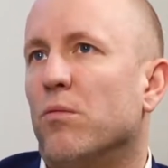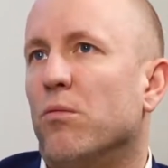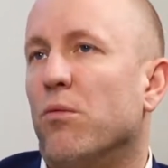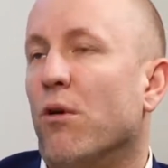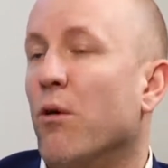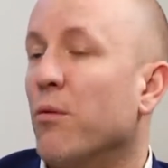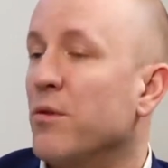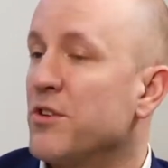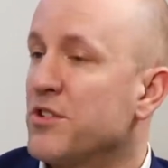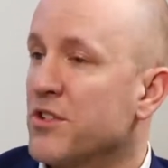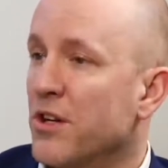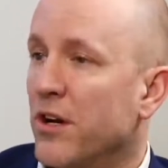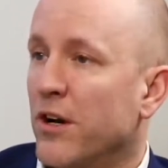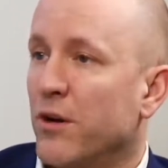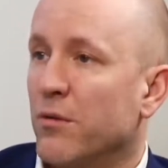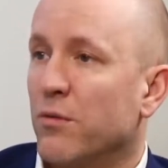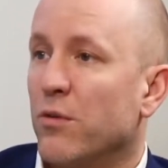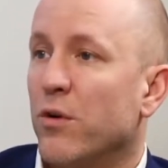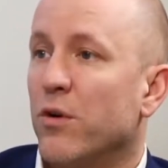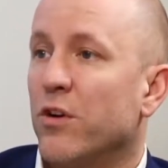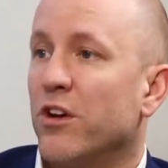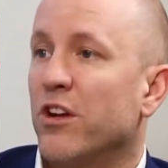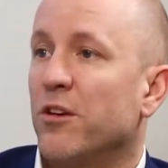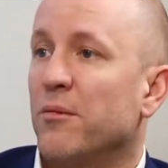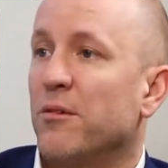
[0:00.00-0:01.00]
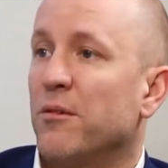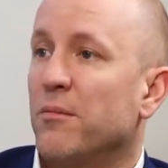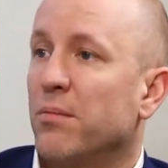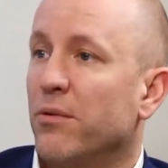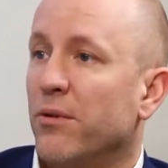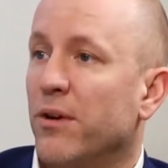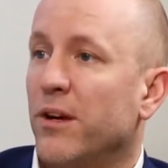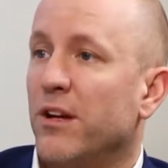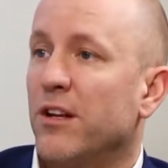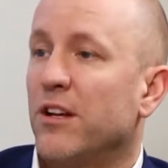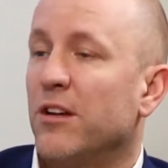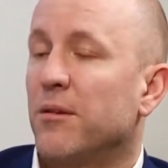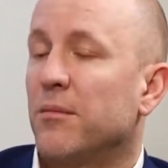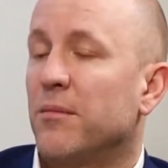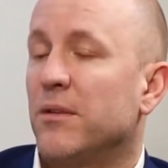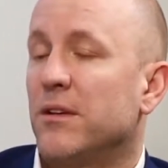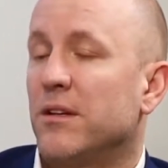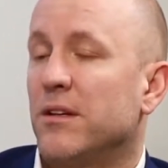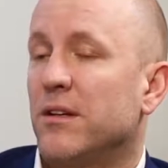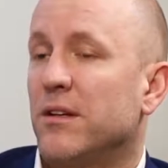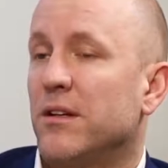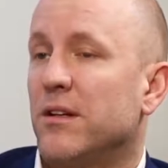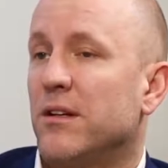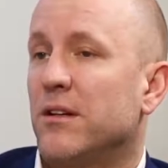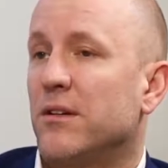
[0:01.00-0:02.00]
what we saw in rhodium and palladium,
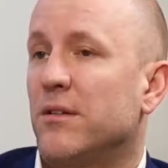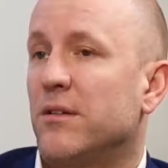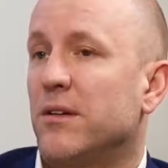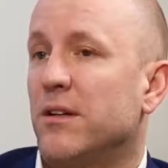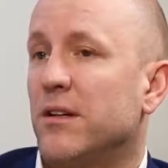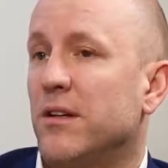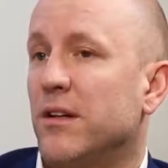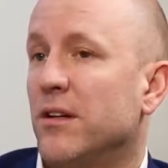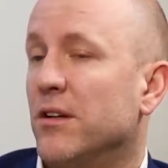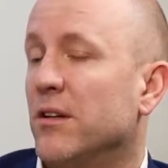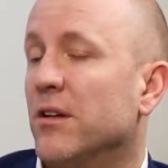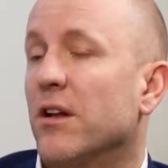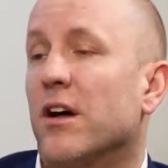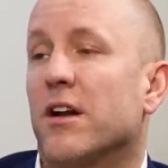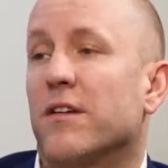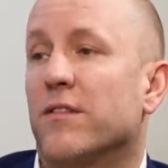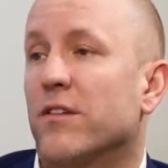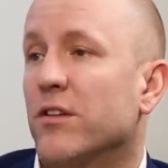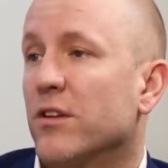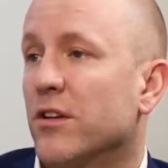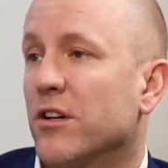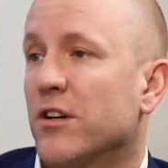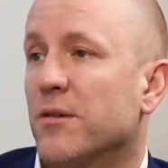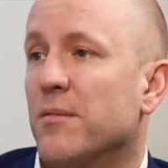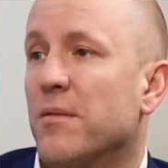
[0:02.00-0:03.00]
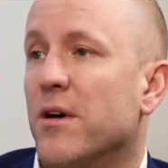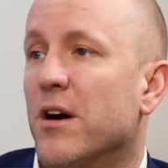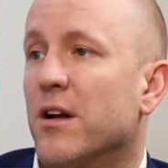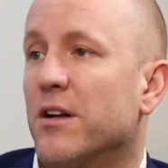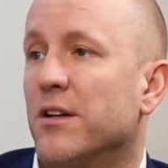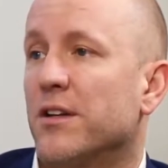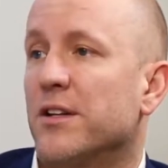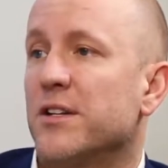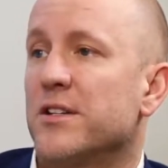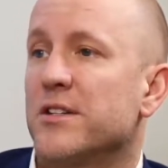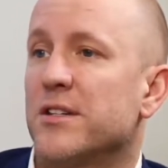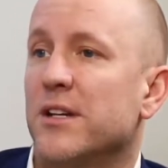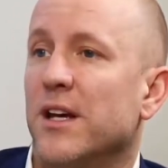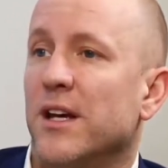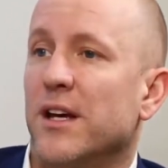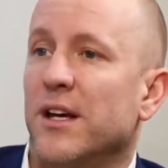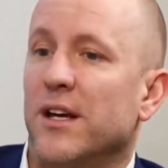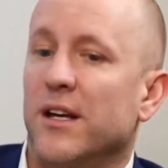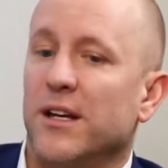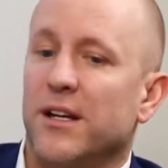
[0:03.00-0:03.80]
you know, and a lot of other commodities